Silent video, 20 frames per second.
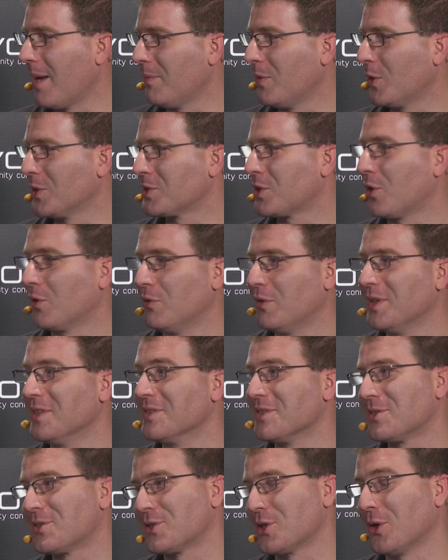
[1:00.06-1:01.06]
not
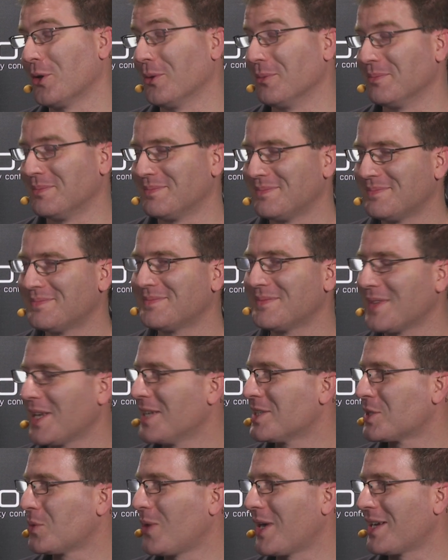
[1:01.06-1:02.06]
convinced. So
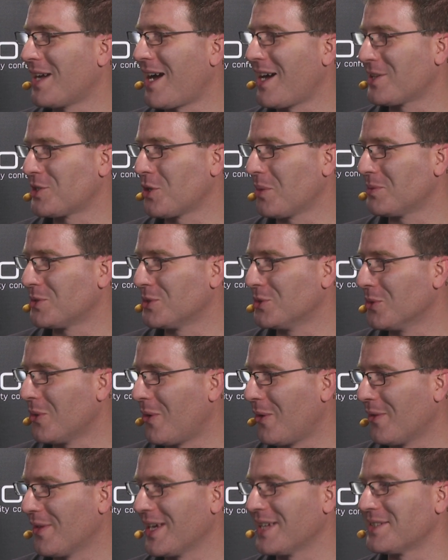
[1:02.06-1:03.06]
it's quite a hard job to do
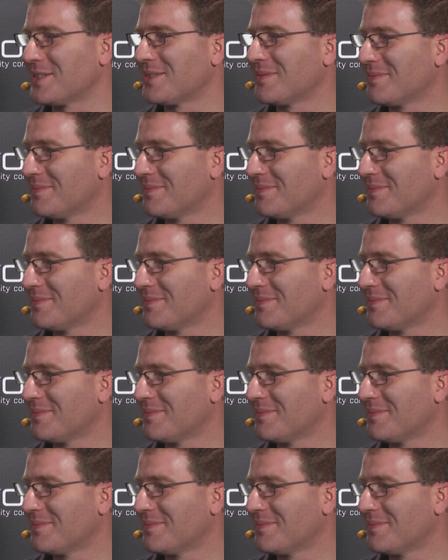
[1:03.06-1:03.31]
all that.